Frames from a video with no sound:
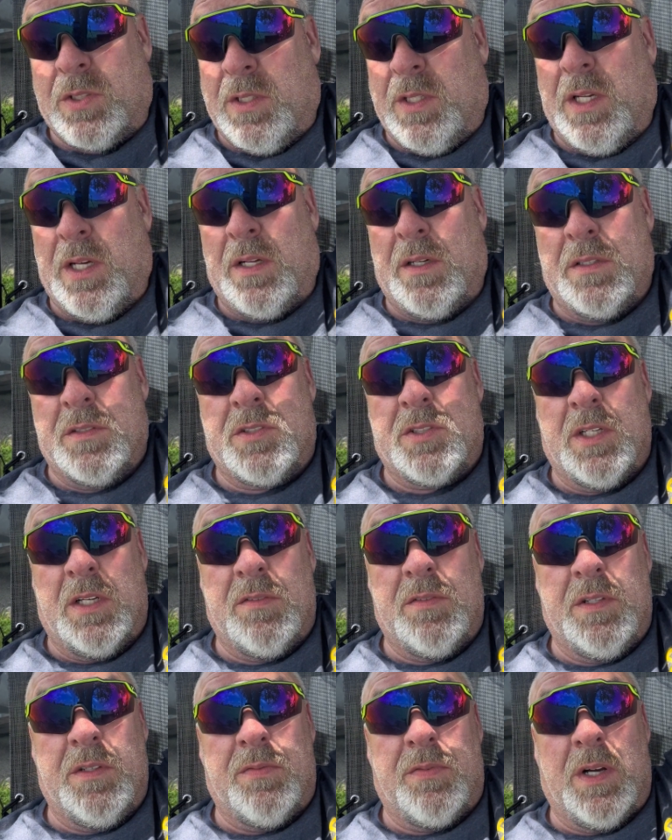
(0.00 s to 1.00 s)
down on
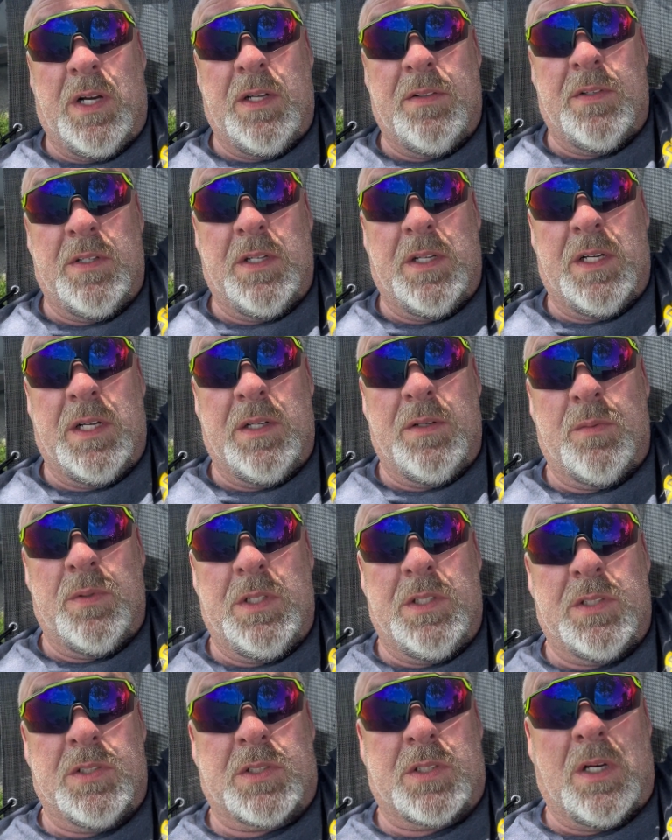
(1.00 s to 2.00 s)
75 at night, and we
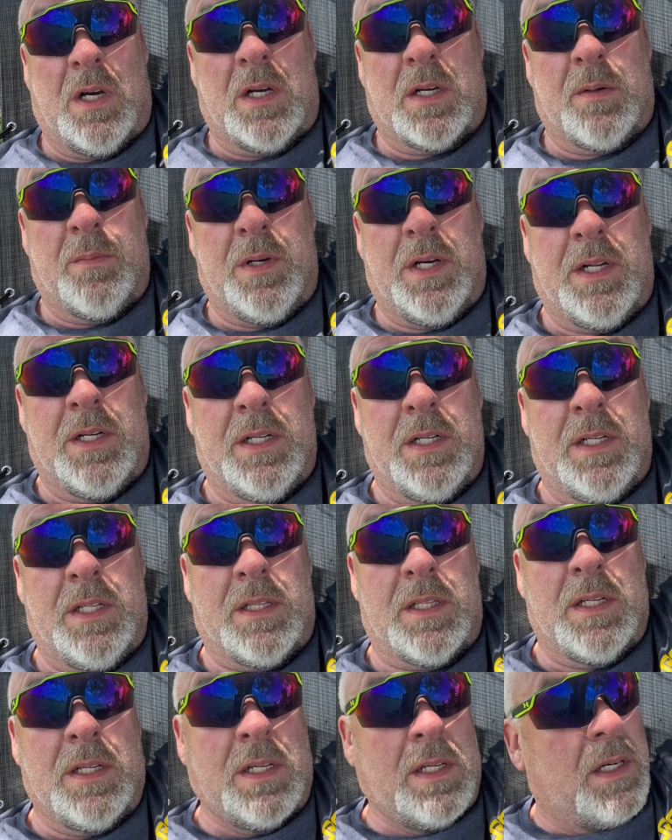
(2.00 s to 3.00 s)
just talk about
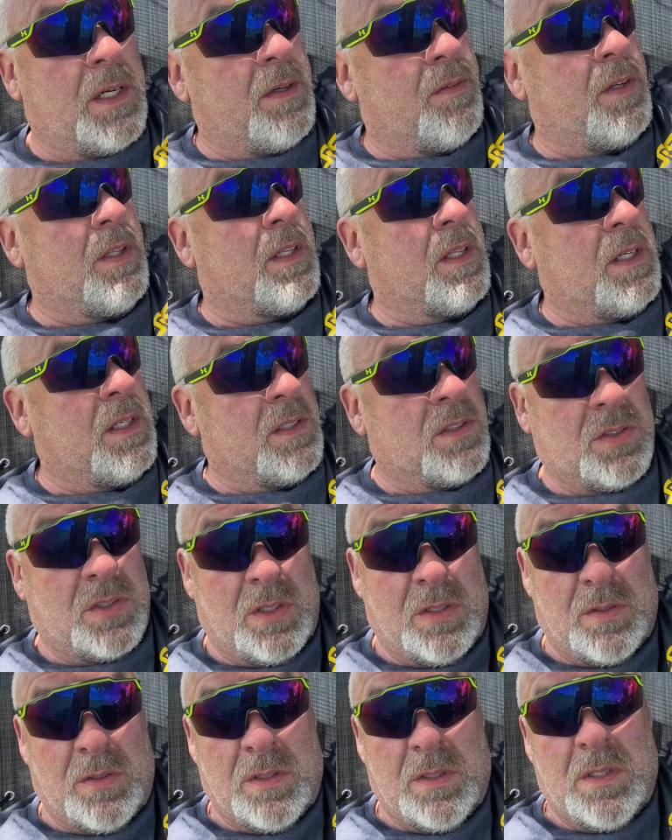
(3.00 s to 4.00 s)
anything and everything.
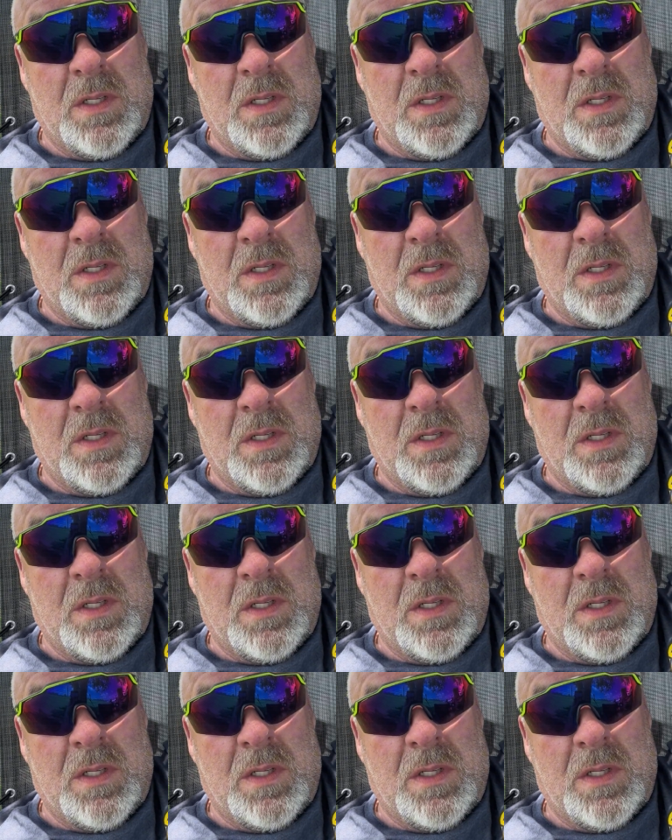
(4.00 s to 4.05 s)
So